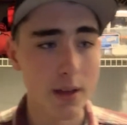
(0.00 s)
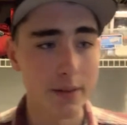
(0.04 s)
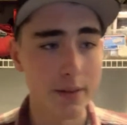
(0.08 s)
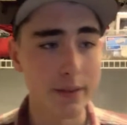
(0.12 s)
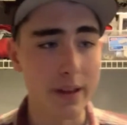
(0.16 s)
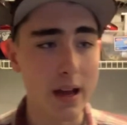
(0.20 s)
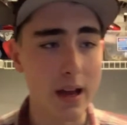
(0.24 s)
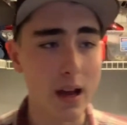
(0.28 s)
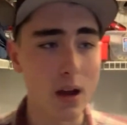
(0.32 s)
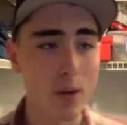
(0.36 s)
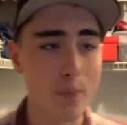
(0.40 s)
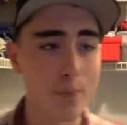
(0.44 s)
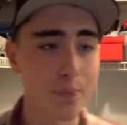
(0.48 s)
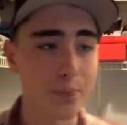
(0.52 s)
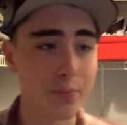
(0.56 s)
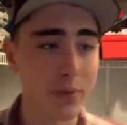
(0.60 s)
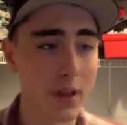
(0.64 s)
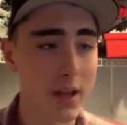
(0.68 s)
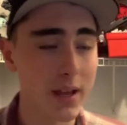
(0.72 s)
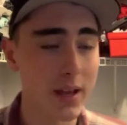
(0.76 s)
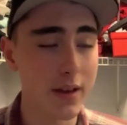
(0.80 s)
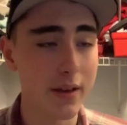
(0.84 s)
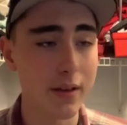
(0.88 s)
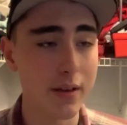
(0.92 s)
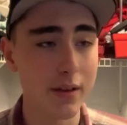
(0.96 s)
Now
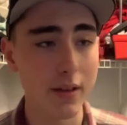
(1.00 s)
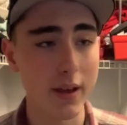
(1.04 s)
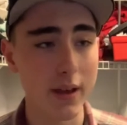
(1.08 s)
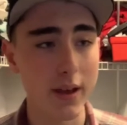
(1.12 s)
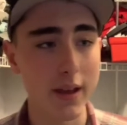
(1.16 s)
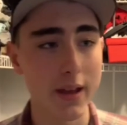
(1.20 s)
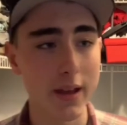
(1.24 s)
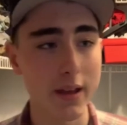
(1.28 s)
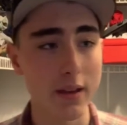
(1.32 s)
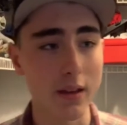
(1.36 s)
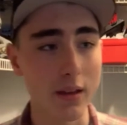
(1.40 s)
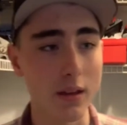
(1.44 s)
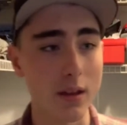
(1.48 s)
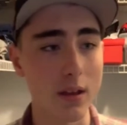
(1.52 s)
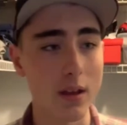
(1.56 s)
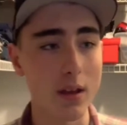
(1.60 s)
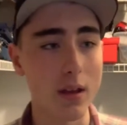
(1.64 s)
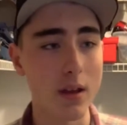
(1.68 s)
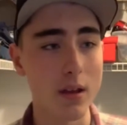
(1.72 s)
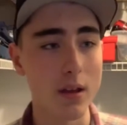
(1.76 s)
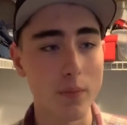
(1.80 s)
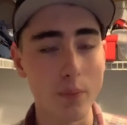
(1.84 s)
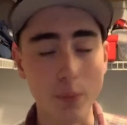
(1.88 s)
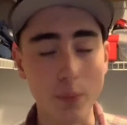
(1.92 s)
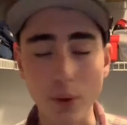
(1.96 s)
it is a
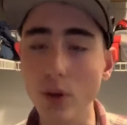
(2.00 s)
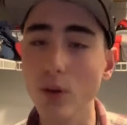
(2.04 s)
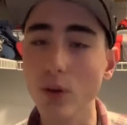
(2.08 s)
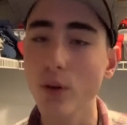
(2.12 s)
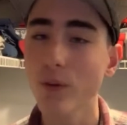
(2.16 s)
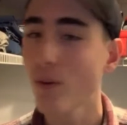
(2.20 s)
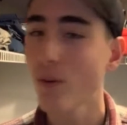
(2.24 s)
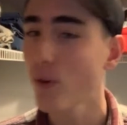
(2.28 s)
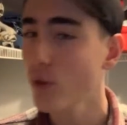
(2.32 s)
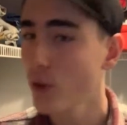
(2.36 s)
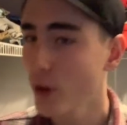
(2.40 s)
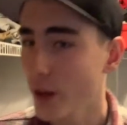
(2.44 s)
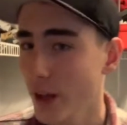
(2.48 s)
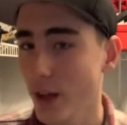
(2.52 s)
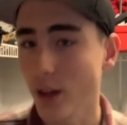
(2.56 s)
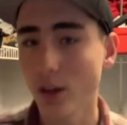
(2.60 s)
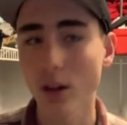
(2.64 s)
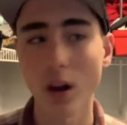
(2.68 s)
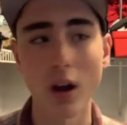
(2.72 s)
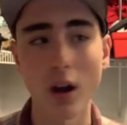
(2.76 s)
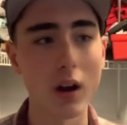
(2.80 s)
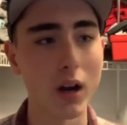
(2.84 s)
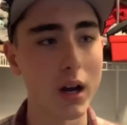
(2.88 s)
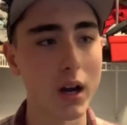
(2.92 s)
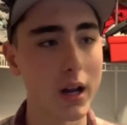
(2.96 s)
beautiful looking
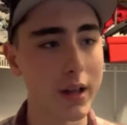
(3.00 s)
car